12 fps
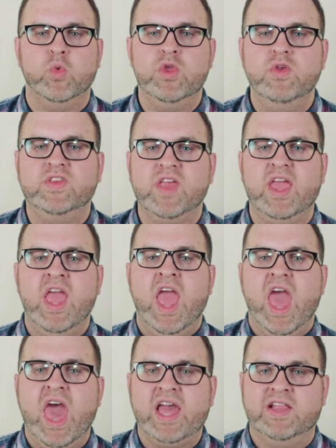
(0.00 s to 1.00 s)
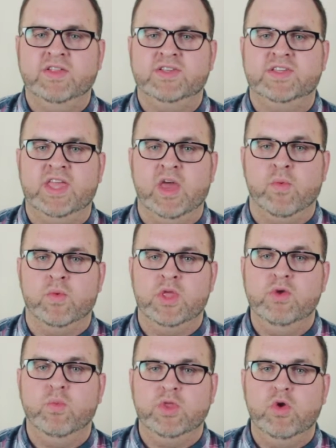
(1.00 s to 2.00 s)
When you say ecclesia,
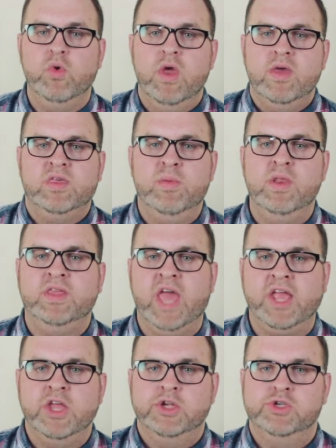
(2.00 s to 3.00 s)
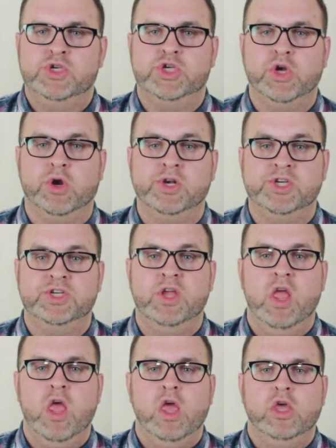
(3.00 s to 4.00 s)
when you, when you communicate
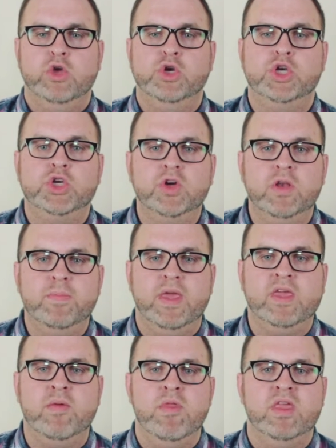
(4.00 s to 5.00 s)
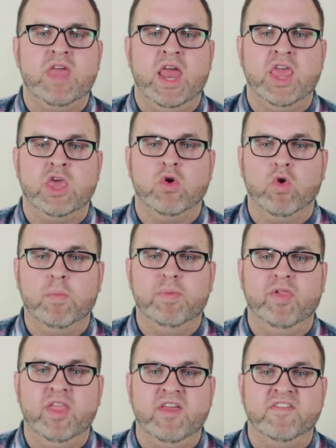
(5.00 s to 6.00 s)
church, you should be communicating your
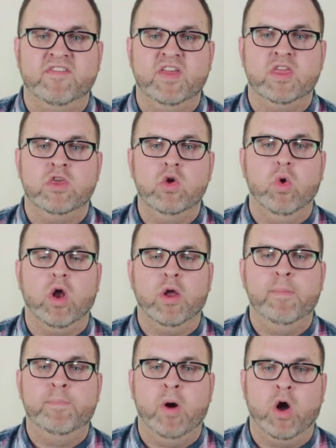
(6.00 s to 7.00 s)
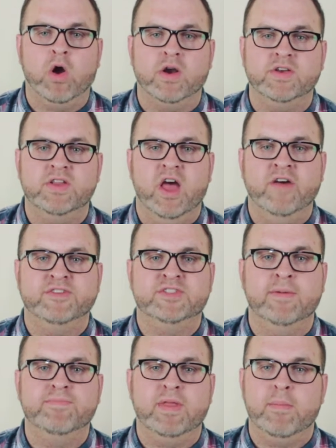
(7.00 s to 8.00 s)
belief that you are a part of
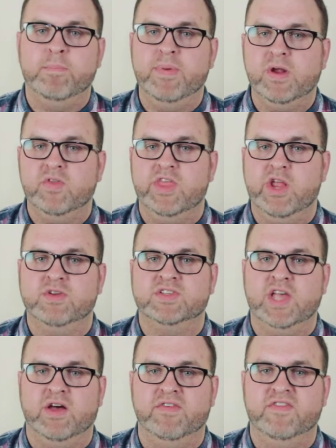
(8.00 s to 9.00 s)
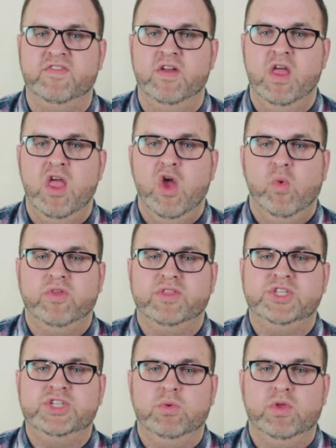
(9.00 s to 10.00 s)
something bigger than yourself
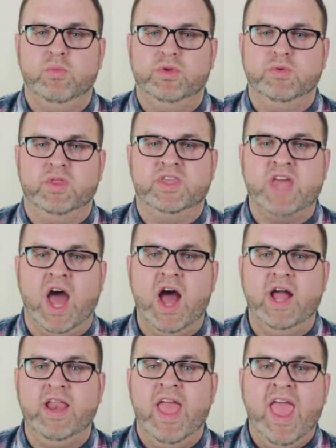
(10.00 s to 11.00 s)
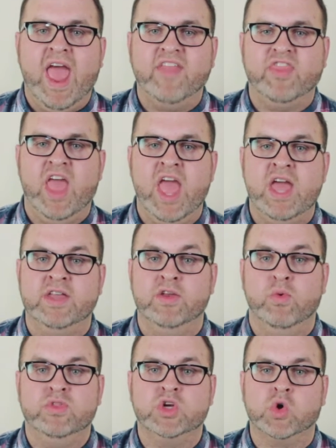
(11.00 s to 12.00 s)
with, with, with God at the
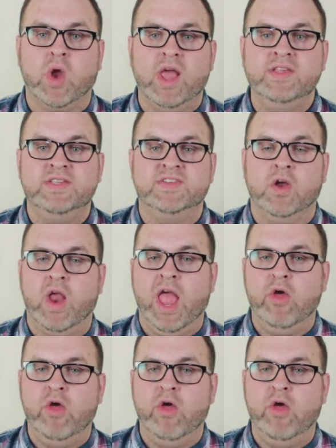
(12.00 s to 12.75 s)
head, with Christ as our